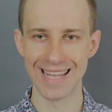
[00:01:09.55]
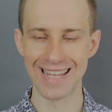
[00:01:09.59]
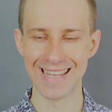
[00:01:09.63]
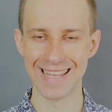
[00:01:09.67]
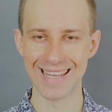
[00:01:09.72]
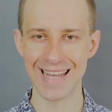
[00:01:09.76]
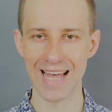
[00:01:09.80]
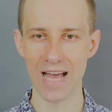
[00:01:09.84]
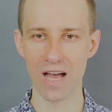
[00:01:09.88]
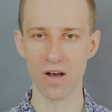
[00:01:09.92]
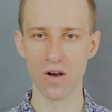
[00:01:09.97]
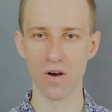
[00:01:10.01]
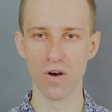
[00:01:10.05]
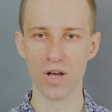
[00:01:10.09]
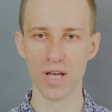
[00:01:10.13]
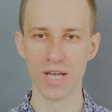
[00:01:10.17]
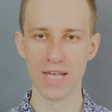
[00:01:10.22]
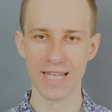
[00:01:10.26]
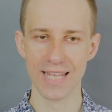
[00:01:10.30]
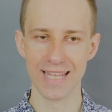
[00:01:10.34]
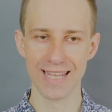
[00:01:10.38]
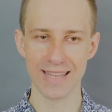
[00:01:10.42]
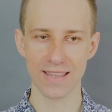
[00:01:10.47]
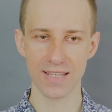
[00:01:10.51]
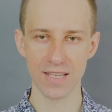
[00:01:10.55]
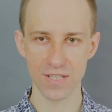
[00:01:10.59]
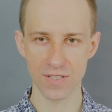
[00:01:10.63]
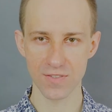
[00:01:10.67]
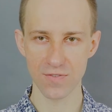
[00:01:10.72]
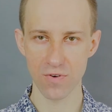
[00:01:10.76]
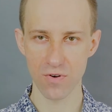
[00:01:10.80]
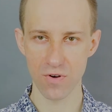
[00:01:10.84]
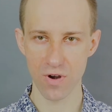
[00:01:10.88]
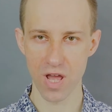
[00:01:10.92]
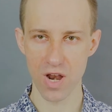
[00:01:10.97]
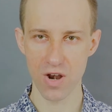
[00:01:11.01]
Now, these
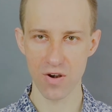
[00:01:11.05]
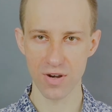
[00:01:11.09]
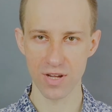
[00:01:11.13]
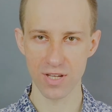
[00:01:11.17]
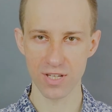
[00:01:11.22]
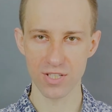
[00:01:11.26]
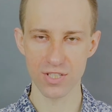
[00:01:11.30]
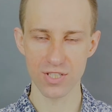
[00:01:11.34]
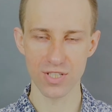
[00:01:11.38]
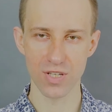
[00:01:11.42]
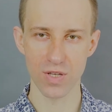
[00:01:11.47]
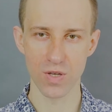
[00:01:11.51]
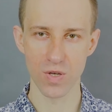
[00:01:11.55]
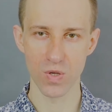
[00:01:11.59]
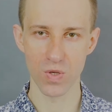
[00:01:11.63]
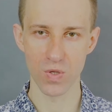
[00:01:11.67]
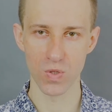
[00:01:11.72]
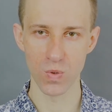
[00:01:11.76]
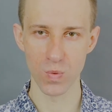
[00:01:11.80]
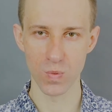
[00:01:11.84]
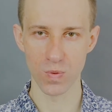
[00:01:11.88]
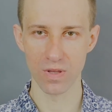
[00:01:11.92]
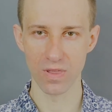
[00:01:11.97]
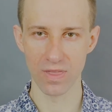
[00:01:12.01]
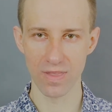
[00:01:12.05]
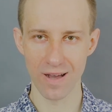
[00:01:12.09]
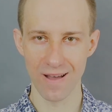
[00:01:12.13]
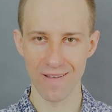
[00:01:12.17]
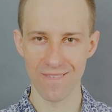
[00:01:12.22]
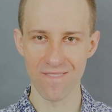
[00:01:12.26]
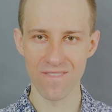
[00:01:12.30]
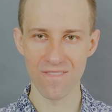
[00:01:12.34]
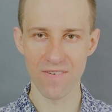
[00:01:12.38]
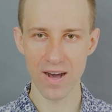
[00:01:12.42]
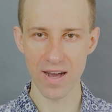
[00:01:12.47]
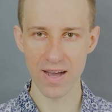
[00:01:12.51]
4 areas, you will
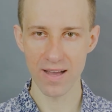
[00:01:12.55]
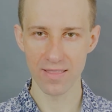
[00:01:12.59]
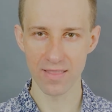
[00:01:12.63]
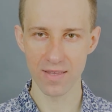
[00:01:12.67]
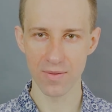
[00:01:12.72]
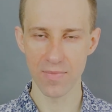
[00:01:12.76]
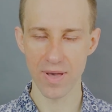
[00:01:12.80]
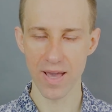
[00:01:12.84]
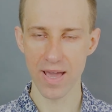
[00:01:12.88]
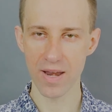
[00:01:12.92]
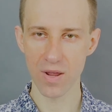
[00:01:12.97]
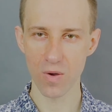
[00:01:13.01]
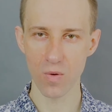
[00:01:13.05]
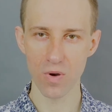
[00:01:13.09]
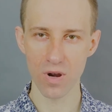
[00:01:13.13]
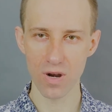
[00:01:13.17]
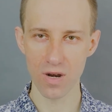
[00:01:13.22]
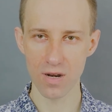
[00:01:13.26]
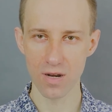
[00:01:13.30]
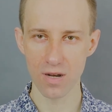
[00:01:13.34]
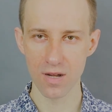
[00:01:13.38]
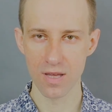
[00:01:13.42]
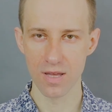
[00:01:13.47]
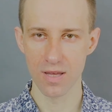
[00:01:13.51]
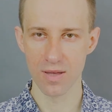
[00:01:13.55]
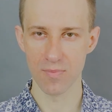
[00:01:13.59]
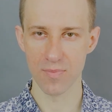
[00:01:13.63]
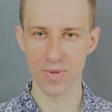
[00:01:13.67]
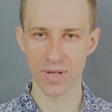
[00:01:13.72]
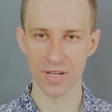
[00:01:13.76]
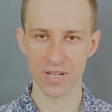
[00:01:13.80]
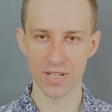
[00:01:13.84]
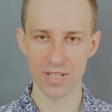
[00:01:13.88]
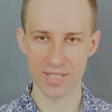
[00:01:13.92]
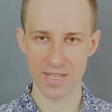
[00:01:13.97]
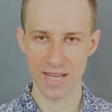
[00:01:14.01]
not find them anywhere
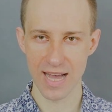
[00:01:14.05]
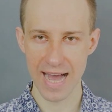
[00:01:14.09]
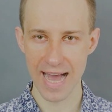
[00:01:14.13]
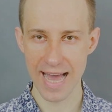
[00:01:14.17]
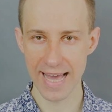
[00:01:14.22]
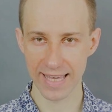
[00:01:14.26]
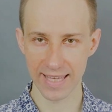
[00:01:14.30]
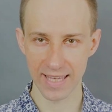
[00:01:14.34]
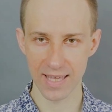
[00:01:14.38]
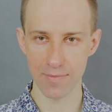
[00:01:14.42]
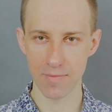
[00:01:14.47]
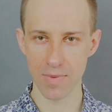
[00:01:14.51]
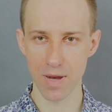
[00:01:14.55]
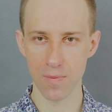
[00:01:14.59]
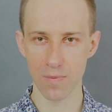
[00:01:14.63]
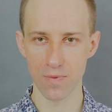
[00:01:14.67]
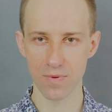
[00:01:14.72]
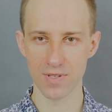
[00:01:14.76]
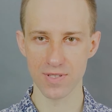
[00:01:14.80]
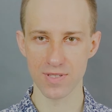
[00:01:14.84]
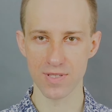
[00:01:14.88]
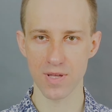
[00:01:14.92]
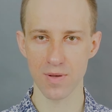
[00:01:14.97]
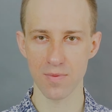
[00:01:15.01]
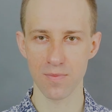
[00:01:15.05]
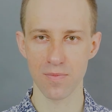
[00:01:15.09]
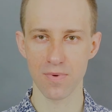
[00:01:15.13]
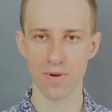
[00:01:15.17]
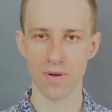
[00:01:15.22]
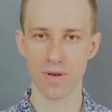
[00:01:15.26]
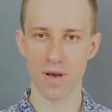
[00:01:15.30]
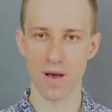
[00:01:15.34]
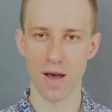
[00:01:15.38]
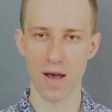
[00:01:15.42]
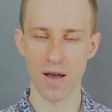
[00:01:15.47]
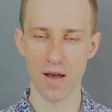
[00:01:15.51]
because I came up with them.
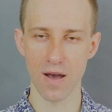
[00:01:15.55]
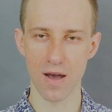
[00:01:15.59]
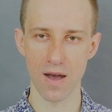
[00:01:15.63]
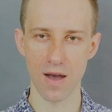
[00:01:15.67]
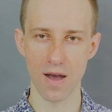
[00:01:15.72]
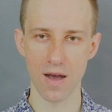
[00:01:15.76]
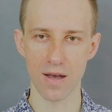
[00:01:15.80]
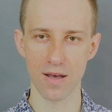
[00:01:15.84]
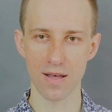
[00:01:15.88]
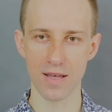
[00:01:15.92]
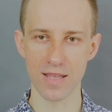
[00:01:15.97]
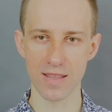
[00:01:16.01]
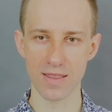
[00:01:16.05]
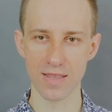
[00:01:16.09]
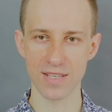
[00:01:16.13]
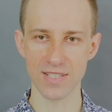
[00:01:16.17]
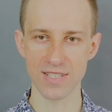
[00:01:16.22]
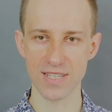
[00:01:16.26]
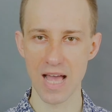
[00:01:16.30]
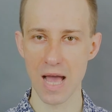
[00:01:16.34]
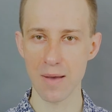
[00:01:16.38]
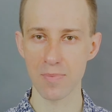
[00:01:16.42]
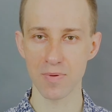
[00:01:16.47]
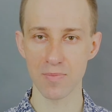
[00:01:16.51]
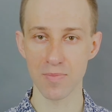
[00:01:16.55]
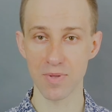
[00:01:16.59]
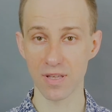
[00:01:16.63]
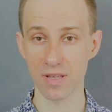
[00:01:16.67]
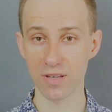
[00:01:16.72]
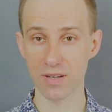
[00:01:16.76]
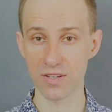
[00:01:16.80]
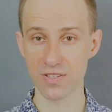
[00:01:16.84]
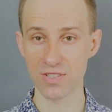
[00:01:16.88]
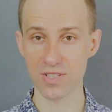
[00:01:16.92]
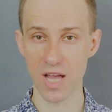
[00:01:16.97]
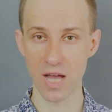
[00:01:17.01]
And this happened
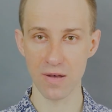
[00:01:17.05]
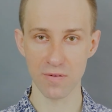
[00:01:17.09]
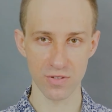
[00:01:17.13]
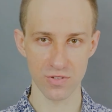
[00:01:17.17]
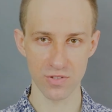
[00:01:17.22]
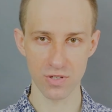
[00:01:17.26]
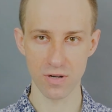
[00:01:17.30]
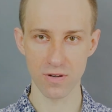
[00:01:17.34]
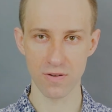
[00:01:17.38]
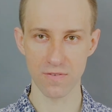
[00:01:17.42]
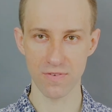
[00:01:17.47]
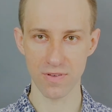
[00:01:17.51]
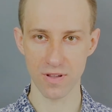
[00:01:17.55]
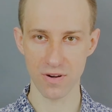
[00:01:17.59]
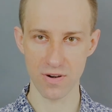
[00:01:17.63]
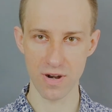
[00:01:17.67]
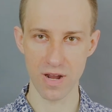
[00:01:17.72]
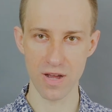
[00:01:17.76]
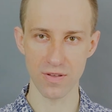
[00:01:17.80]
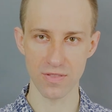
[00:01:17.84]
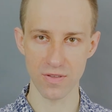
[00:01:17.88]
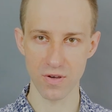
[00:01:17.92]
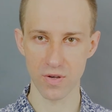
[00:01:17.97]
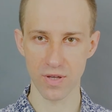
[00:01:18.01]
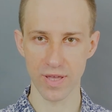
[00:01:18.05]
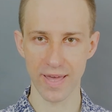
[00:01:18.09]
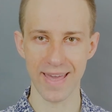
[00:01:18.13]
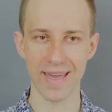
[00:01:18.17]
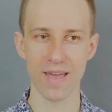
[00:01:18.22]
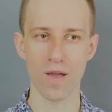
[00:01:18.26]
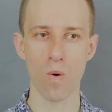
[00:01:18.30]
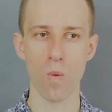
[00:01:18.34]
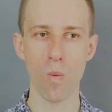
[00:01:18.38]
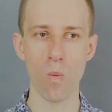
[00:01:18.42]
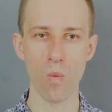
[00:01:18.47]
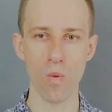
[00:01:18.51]
because I was trying to figure out,
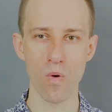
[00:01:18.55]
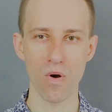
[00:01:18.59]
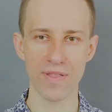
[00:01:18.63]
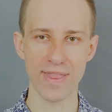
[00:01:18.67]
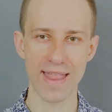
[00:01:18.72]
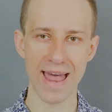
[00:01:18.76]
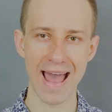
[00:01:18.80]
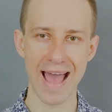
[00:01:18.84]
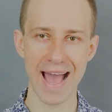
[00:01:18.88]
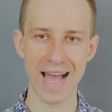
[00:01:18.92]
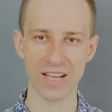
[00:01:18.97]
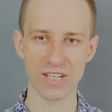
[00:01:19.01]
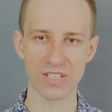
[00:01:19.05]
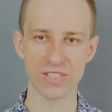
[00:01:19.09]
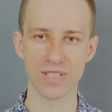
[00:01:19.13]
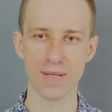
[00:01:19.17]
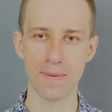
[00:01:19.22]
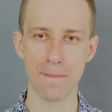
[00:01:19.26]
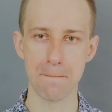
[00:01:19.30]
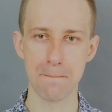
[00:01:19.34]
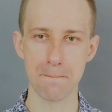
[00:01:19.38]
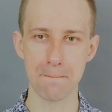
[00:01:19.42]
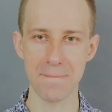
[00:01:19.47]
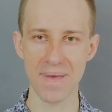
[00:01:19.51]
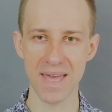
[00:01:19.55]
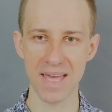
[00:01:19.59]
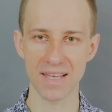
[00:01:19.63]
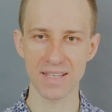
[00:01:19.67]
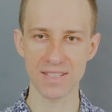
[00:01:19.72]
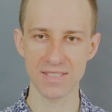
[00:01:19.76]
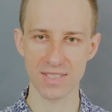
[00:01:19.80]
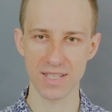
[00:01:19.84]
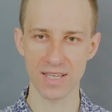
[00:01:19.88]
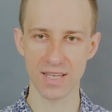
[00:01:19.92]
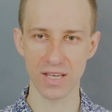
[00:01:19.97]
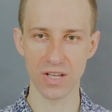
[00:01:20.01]
okay, what actually
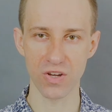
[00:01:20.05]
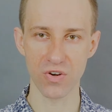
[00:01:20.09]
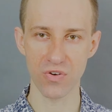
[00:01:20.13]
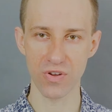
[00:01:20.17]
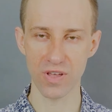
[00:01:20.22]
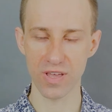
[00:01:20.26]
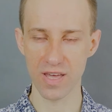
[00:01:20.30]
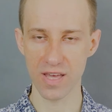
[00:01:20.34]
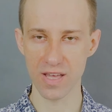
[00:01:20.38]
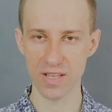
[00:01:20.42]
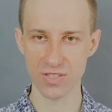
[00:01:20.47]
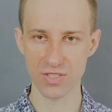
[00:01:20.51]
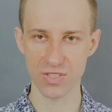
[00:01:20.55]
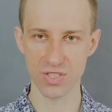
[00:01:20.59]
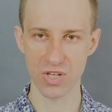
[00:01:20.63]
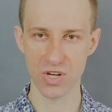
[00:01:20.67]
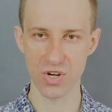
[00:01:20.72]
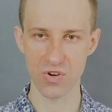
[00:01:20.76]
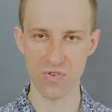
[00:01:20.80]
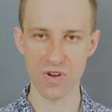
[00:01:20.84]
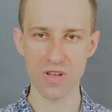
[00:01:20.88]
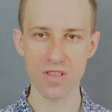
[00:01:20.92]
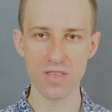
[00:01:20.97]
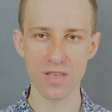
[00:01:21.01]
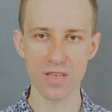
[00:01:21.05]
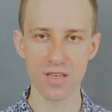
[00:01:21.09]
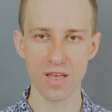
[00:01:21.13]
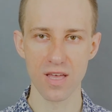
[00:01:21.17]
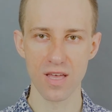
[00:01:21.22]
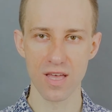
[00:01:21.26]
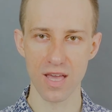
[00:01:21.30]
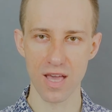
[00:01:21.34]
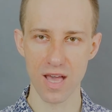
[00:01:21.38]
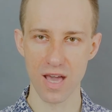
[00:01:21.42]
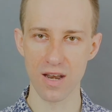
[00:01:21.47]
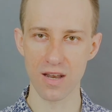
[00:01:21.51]
makes and creates grit
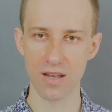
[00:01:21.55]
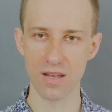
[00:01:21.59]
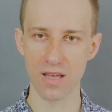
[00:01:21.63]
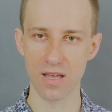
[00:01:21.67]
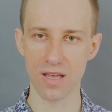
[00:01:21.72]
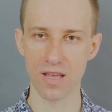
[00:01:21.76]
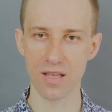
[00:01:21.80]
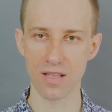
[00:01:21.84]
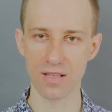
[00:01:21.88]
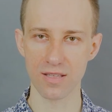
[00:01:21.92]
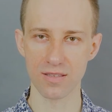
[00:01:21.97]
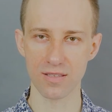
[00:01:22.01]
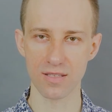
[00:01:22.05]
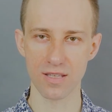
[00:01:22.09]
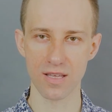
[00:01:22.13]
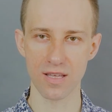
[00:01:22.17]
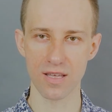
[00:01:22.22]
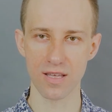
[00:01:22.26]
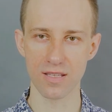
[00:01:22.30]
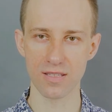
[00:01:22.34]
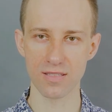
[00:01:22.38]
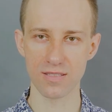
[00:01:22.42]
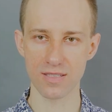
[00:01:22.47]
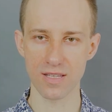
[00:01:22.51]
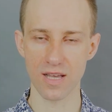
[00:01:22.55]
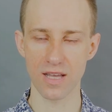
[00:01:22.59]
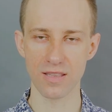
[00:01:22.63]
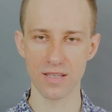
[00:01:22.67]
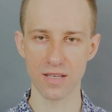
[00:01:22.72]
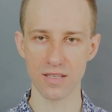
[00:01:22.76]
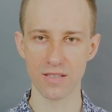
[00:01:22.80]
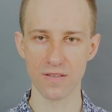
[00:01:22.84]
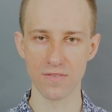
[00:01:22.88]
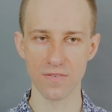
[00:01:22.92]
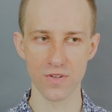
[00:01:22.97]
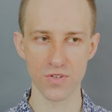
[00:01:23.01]
inside the
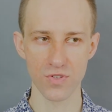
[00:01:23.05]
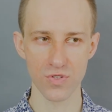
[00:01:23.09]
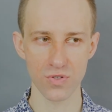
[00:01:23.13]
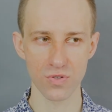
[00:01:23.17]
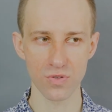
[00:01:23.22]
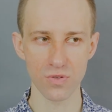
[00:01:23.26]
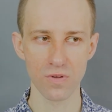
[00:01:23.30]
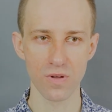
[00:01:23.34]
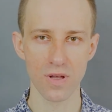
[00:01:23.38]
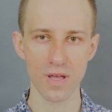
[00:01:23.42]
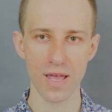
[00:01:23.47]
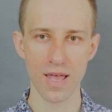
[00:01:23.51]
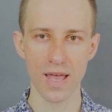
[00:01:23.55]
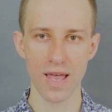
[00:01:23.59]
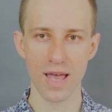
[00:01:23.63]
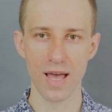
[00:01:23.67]
individual.